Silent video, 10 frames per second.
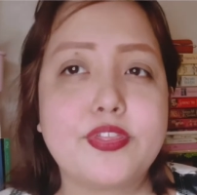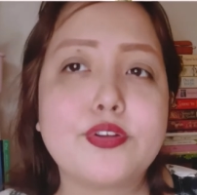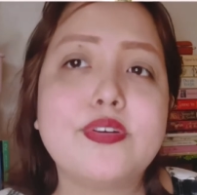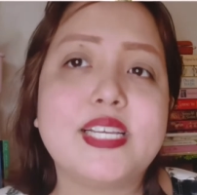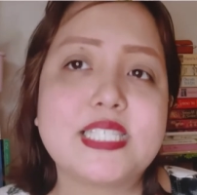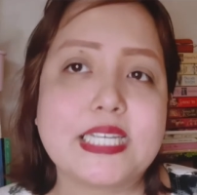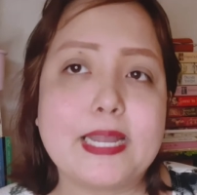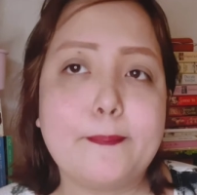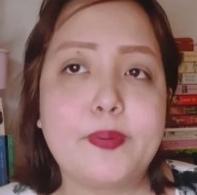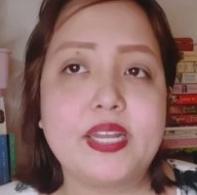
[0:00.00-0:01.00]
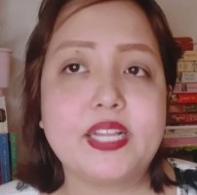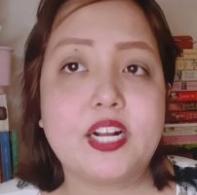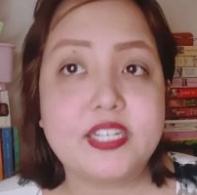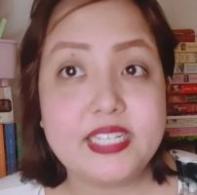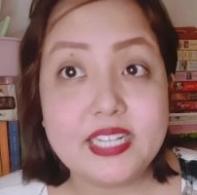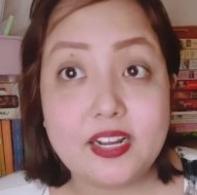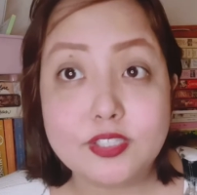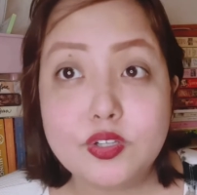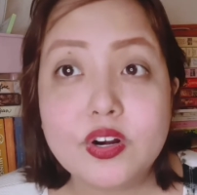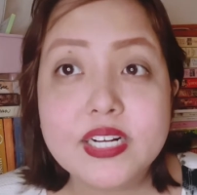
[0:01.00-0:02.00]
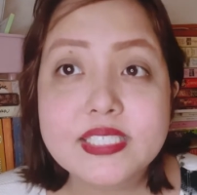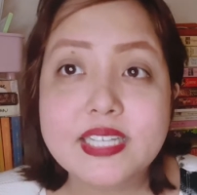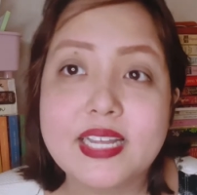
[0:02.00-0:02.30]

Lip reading: through its imprint Carina Adores.